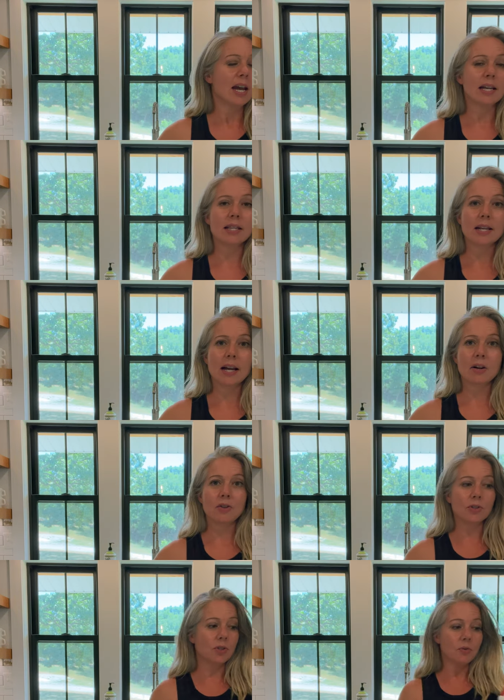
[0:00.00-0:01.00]
And then I
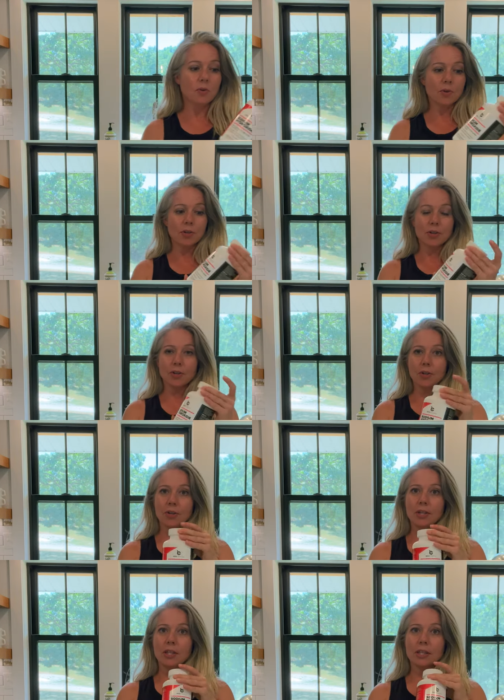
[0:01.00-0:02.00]
also
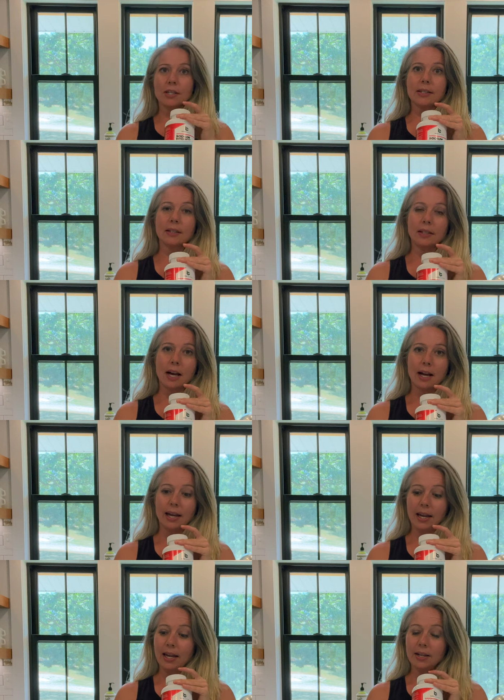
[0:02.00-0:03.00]
ordered this
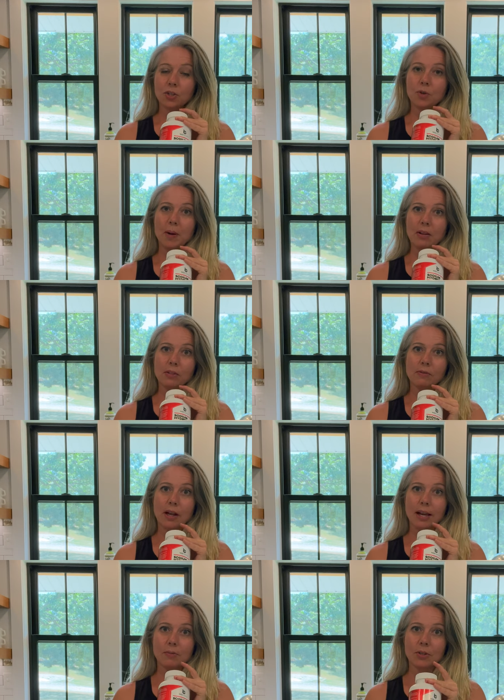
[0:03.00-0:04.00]
lye. Two pounds of
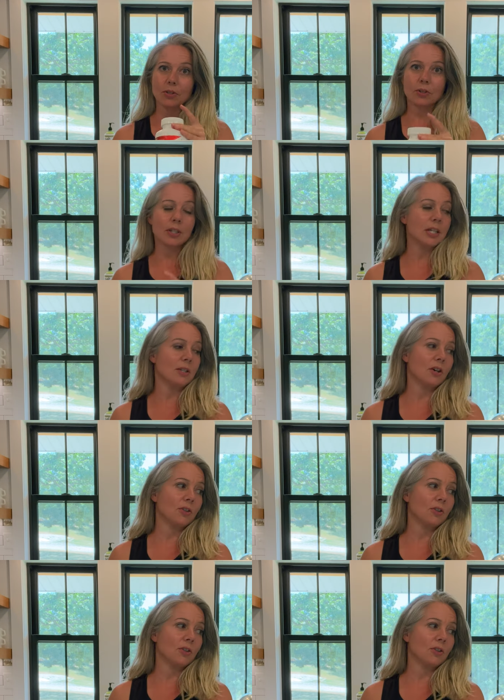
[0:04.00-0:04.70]
lye was $13.